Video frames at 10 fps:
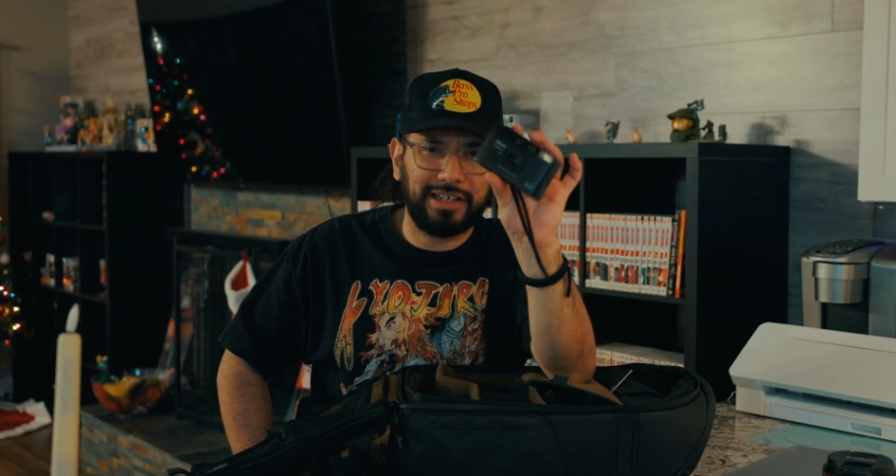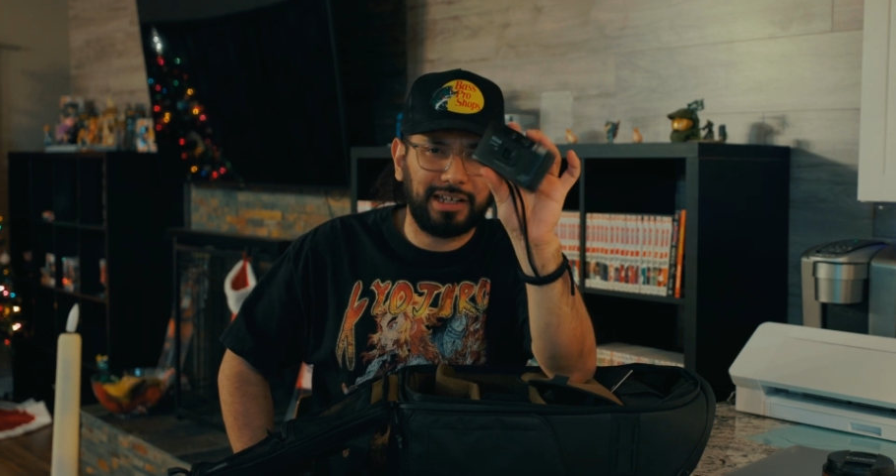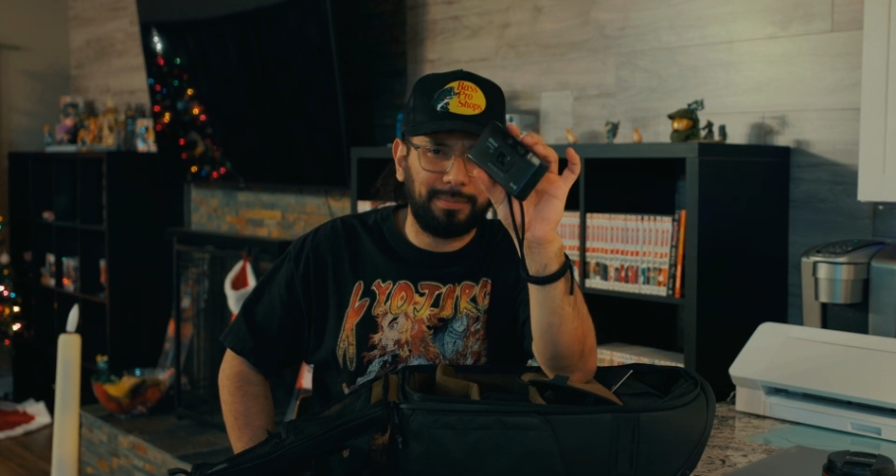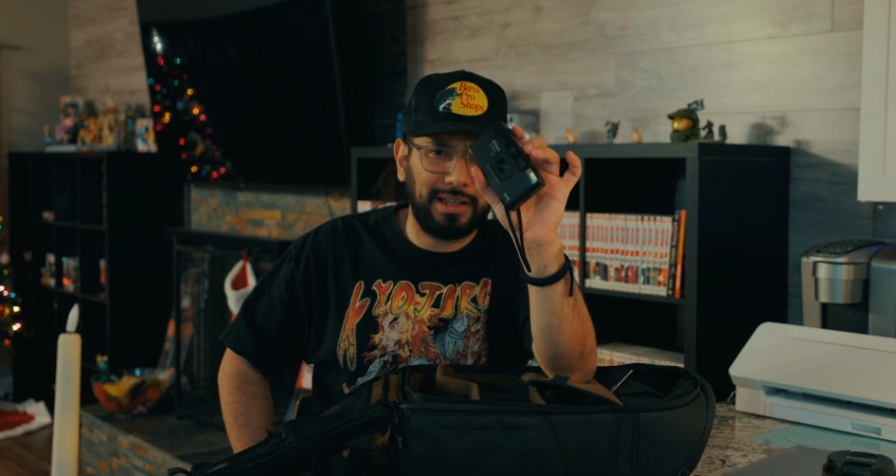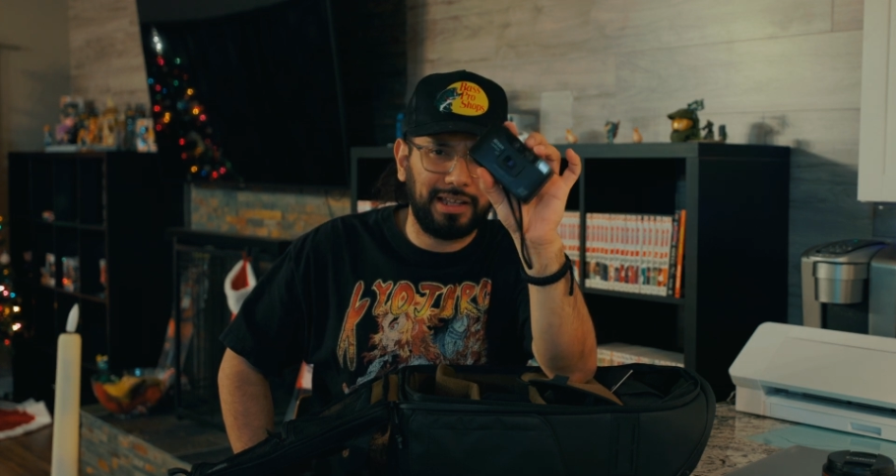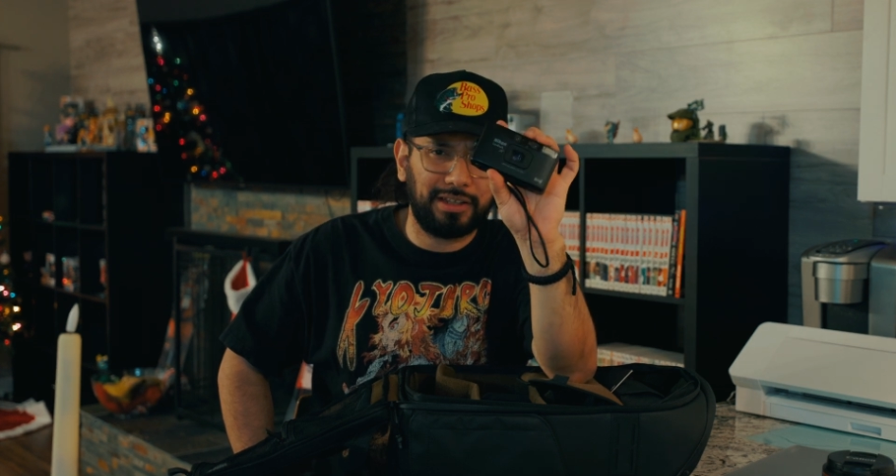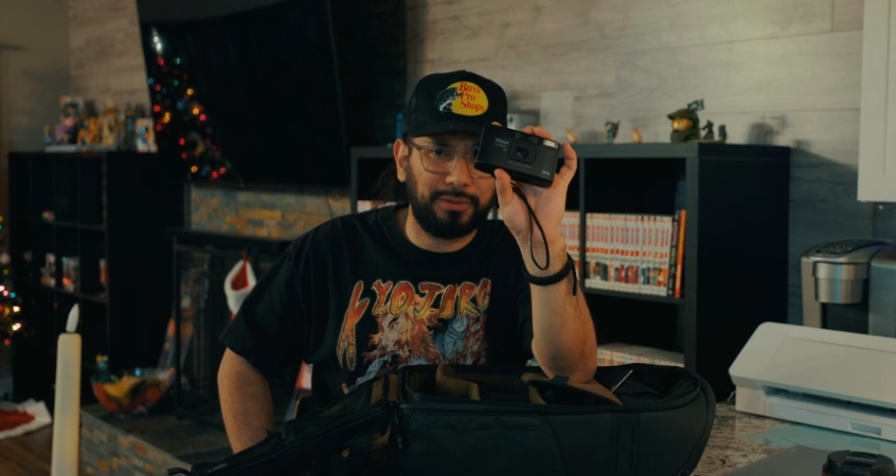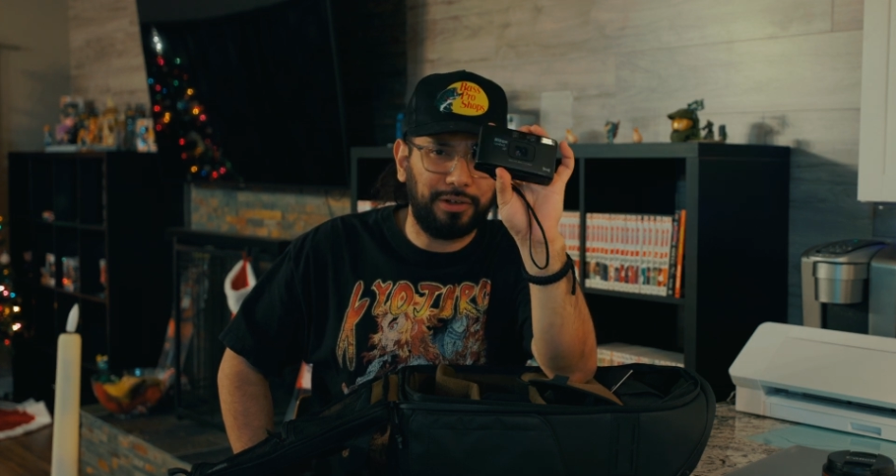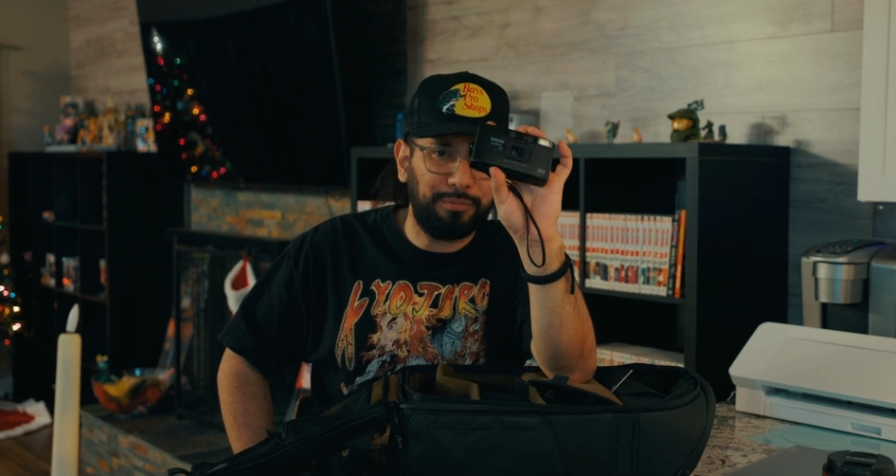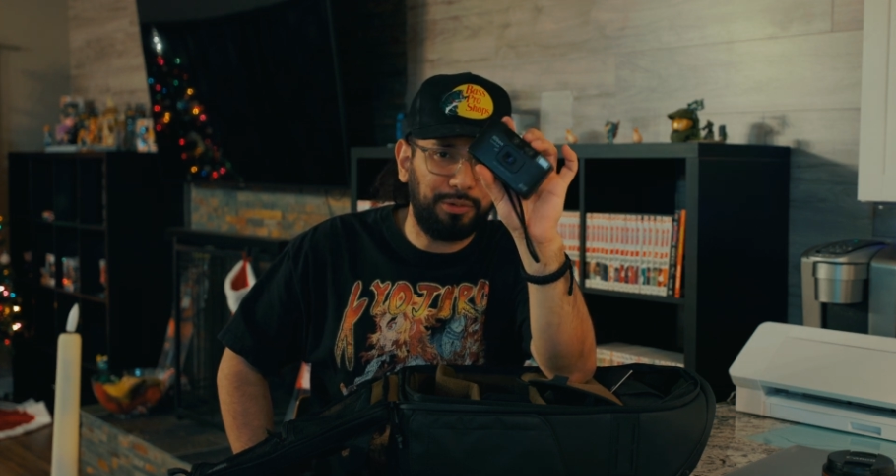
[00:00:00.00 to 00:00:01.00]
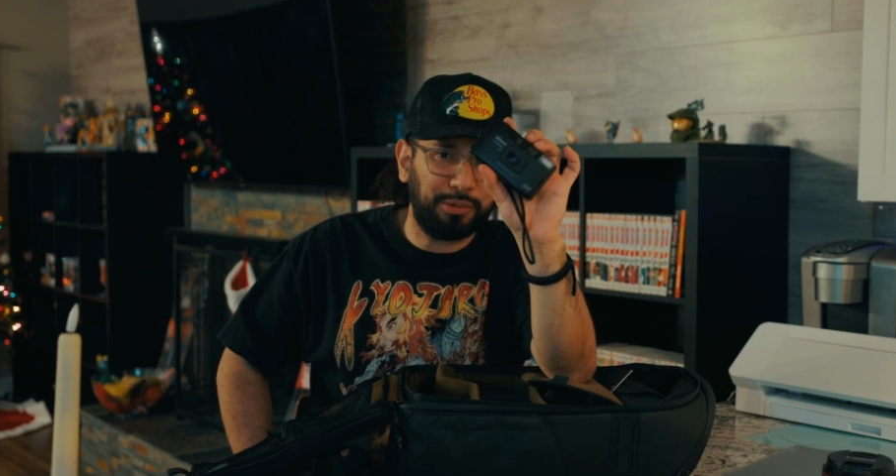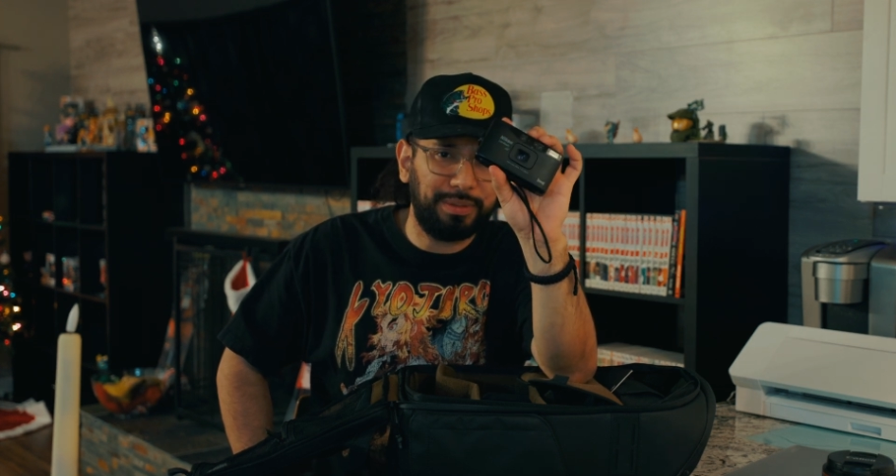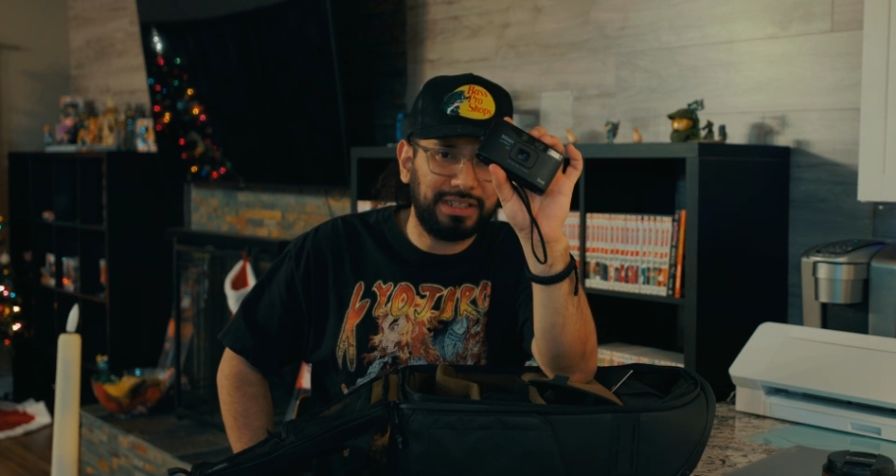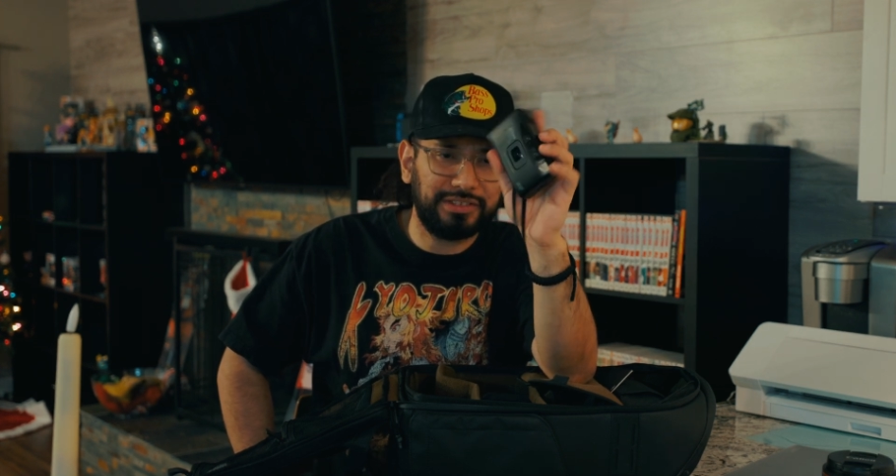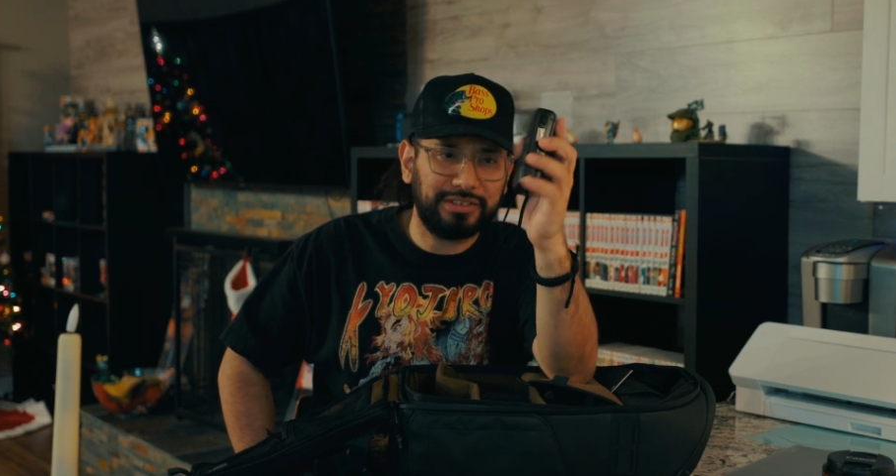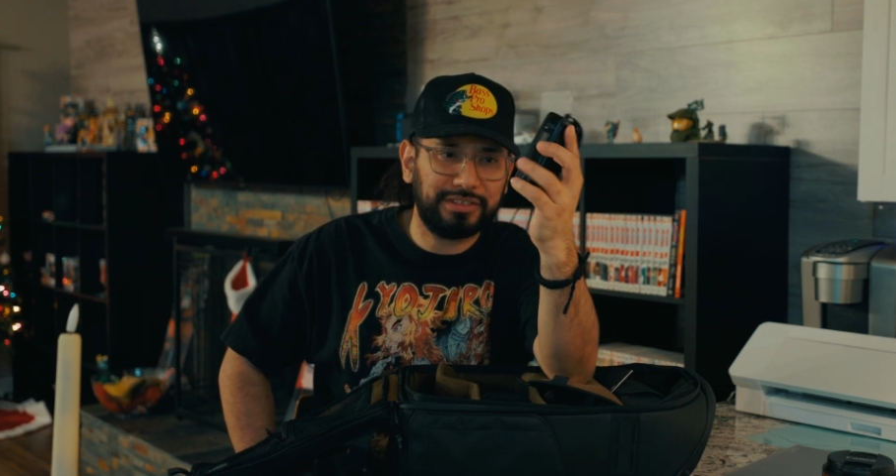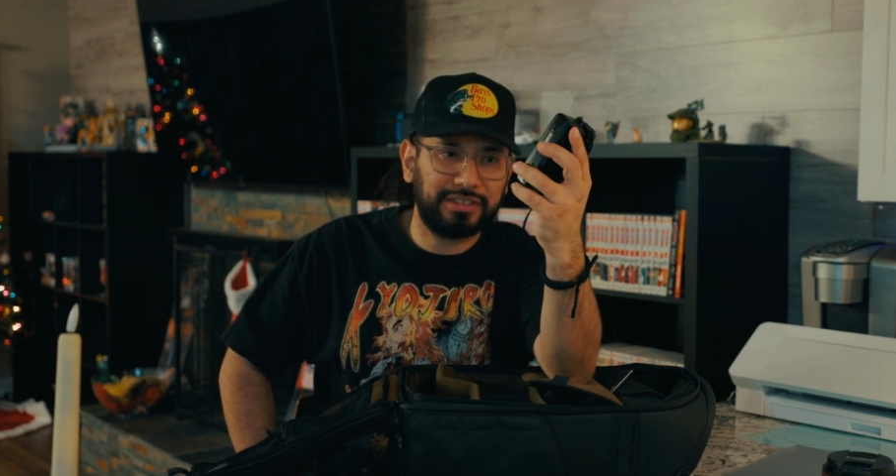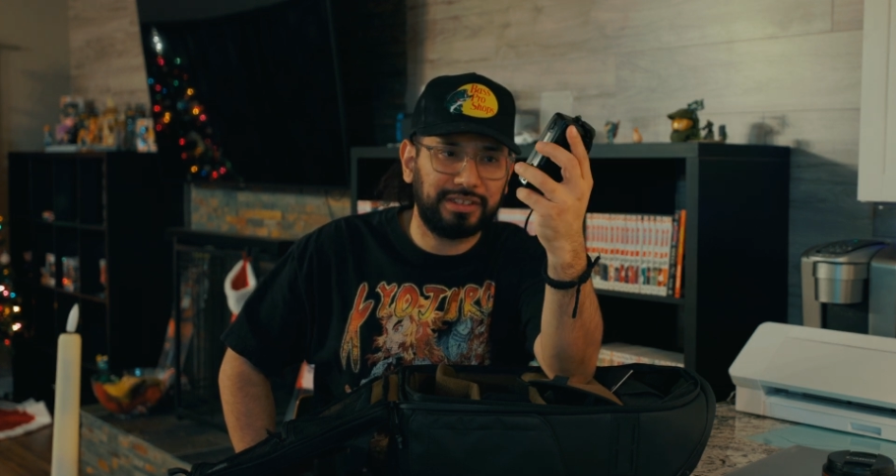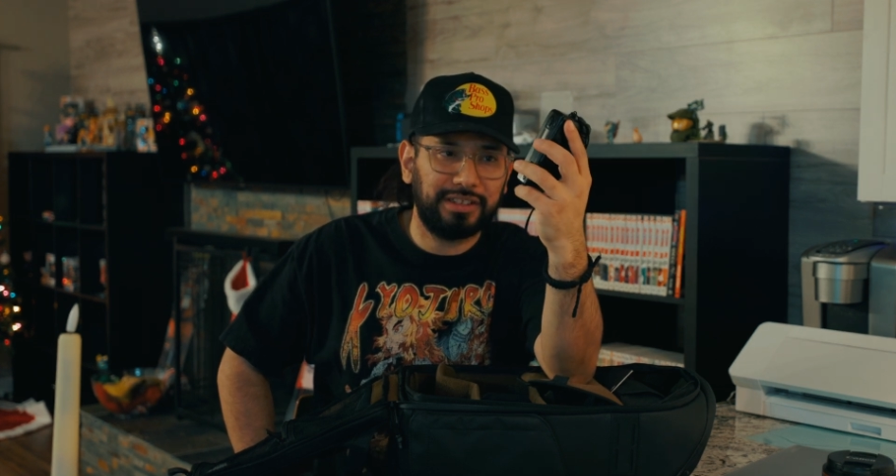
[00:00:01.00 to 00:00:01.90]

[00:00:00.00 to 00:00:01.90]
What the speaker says: I got about like 12 more pictures.